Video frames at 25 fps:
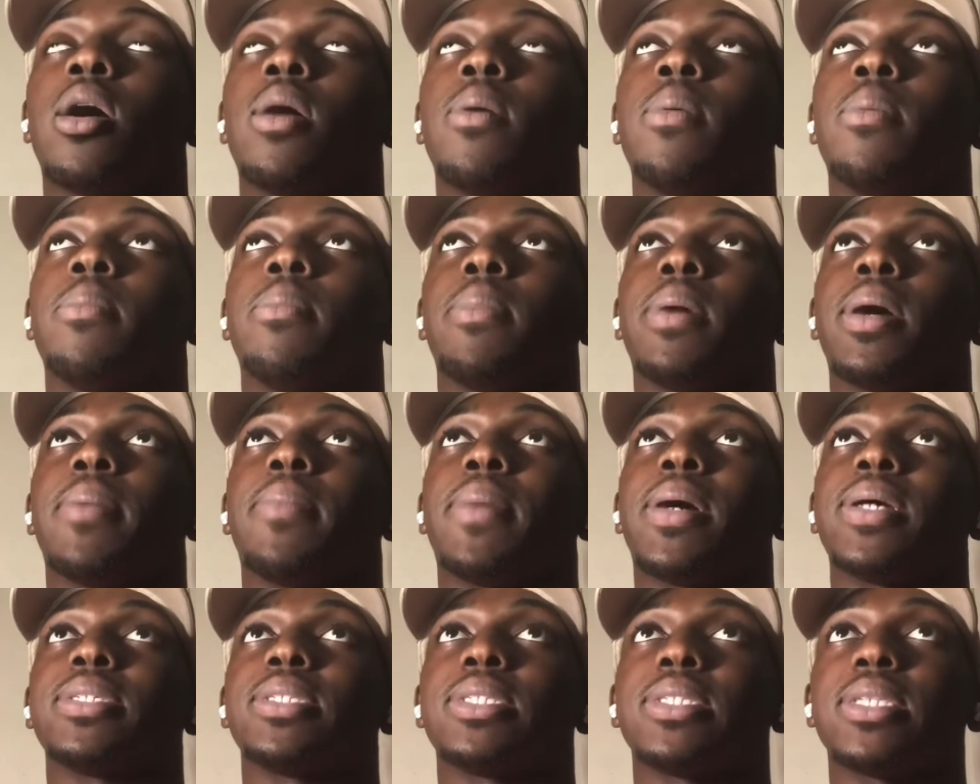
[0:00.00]

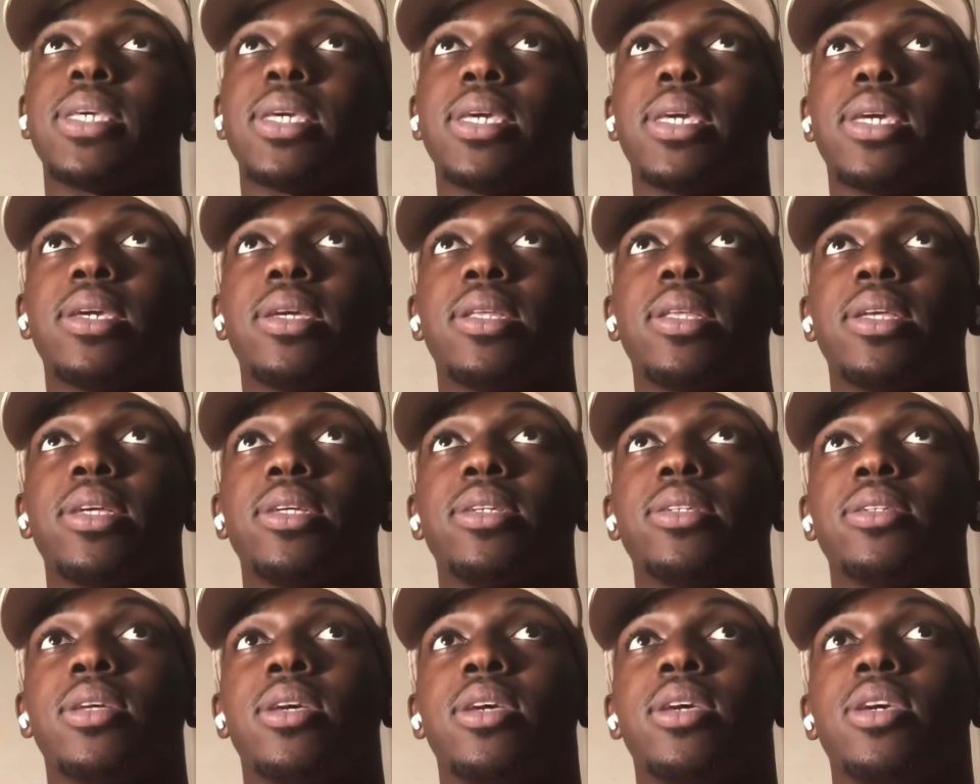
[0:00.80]
my skin,
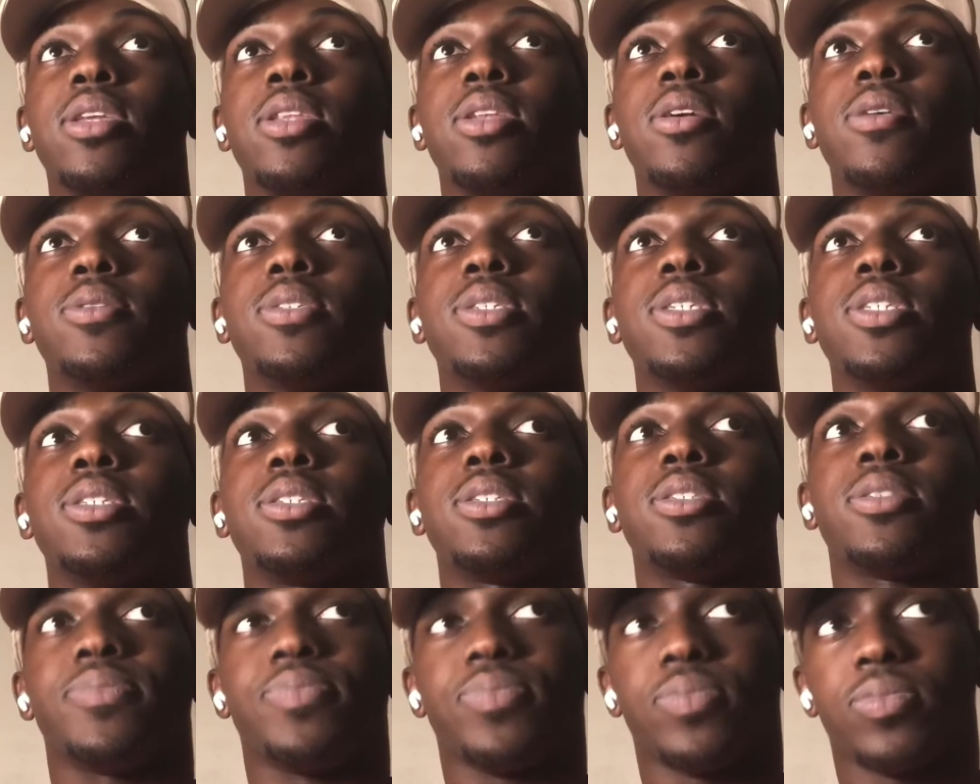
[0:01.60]
and you know,
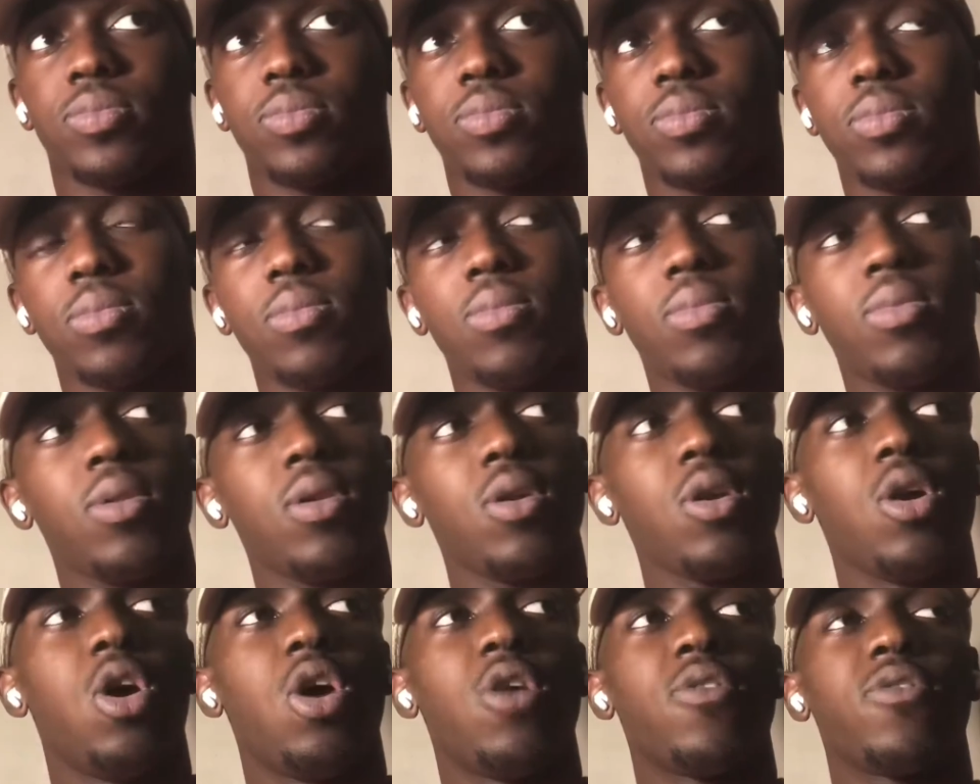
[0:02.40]
just
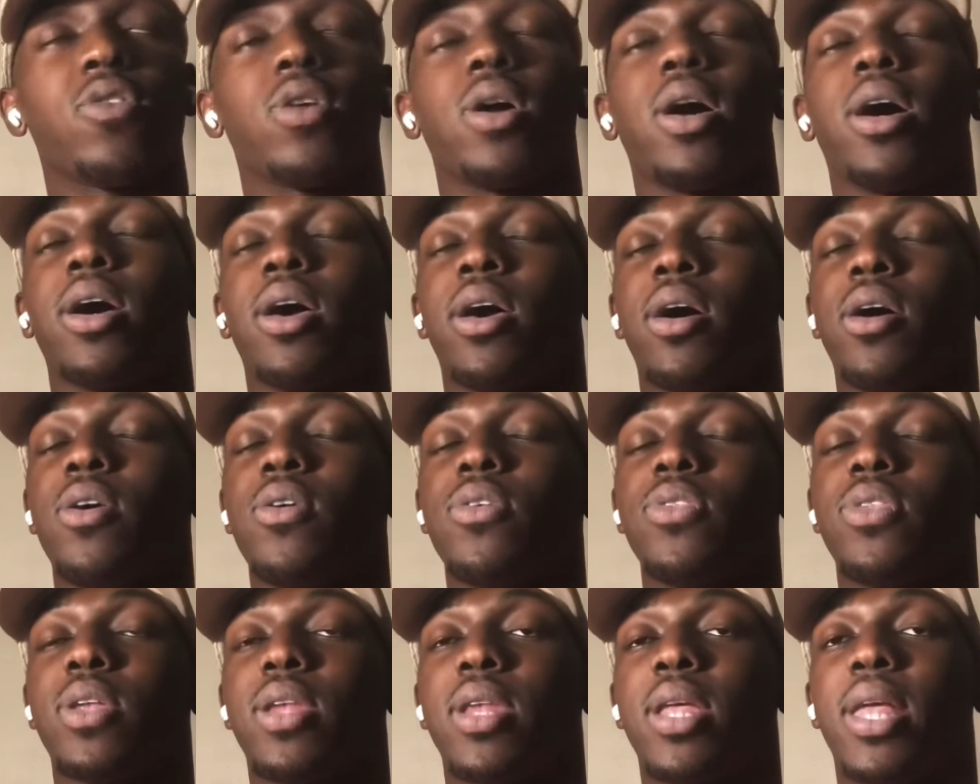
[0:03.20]
overall
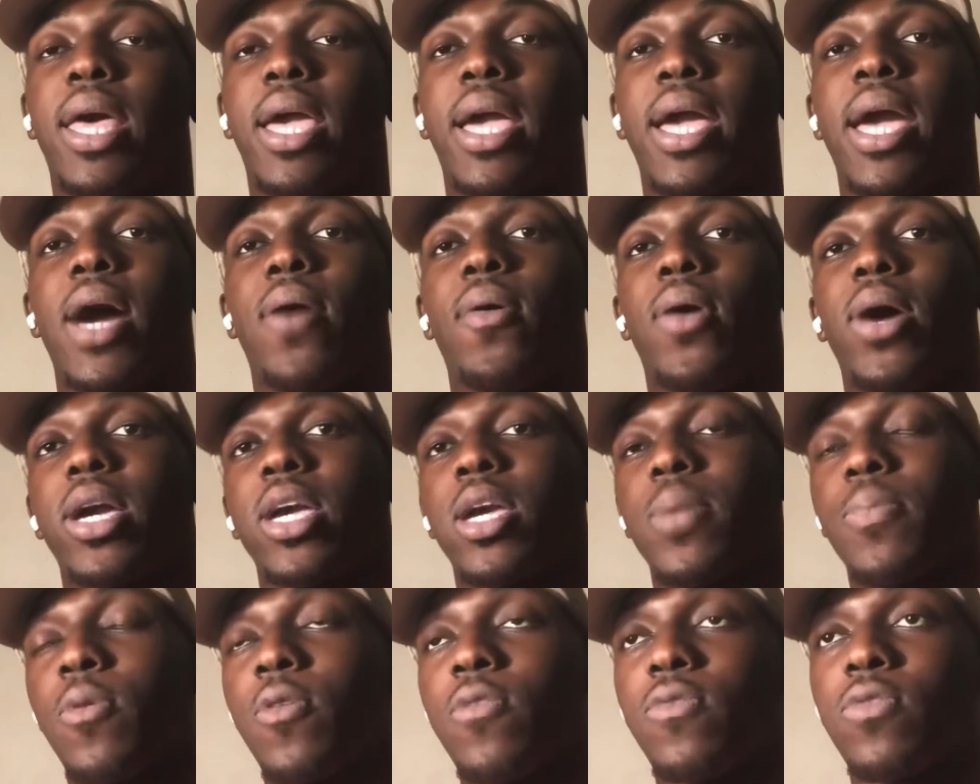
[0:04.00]
health and like how I
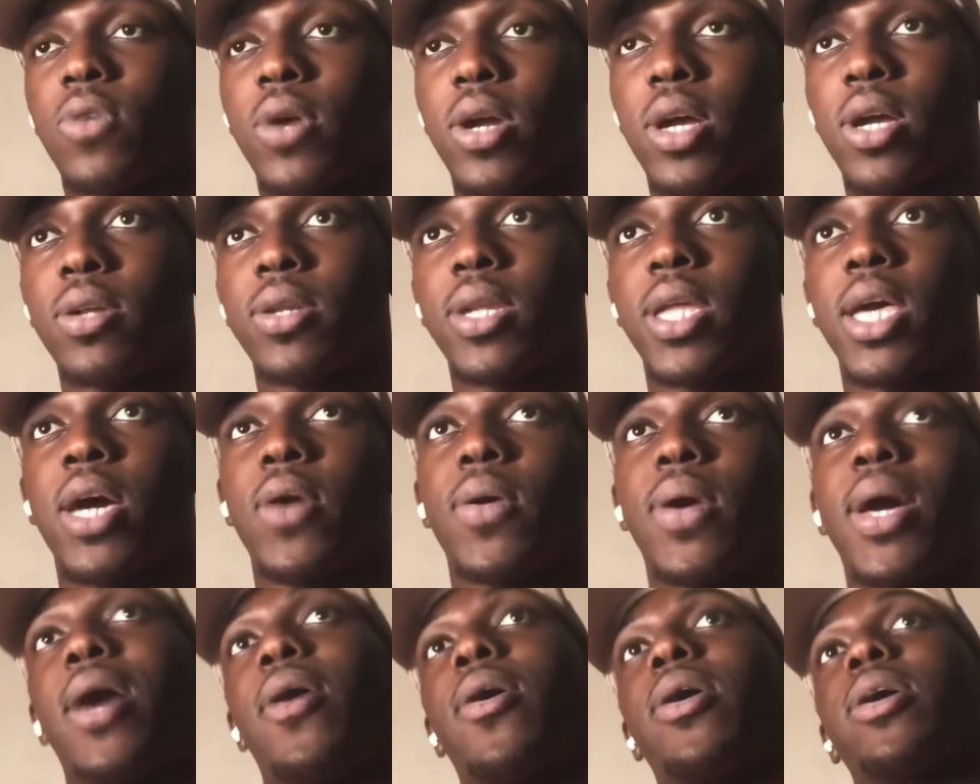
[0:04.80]
can move around now and
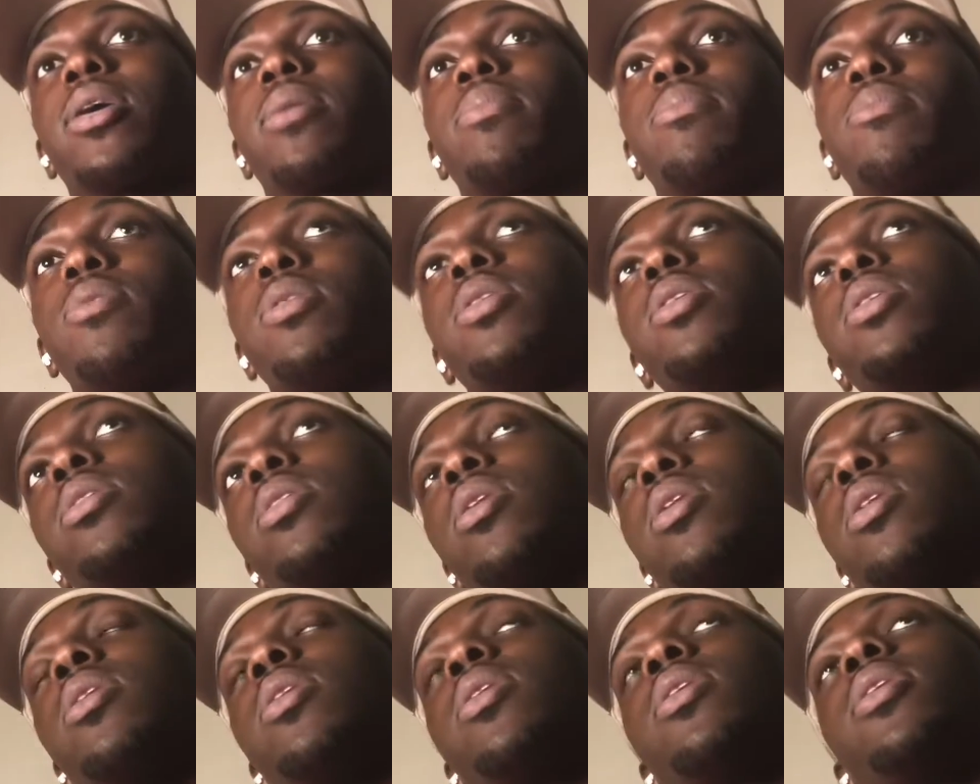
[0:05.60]
how I can breathe
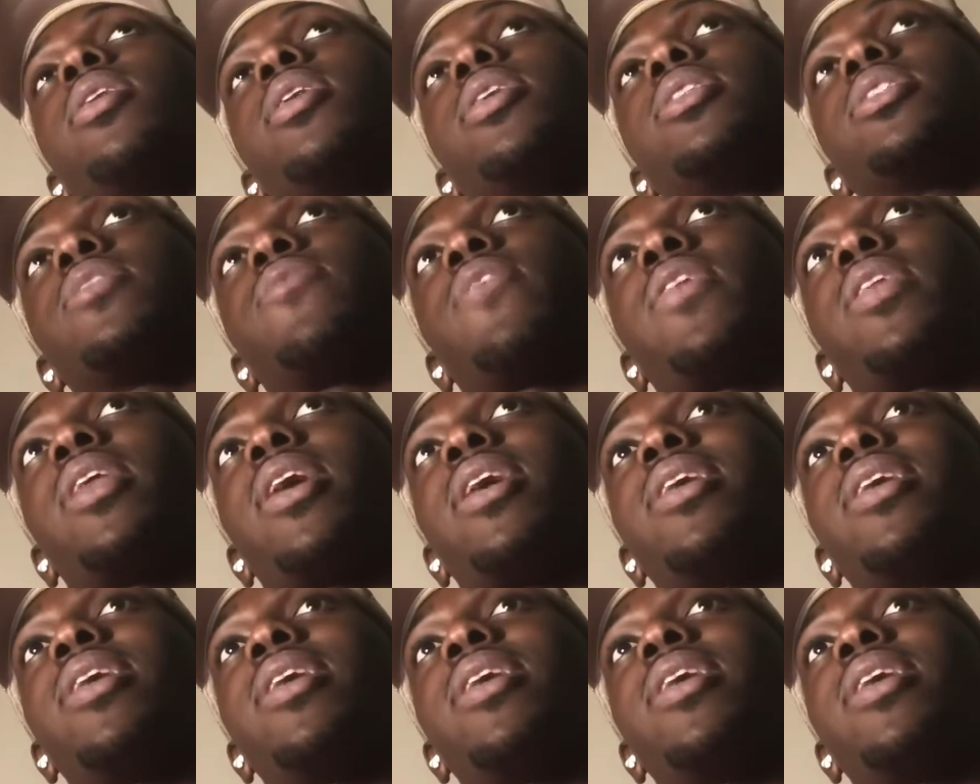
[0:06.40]
and stuff like that.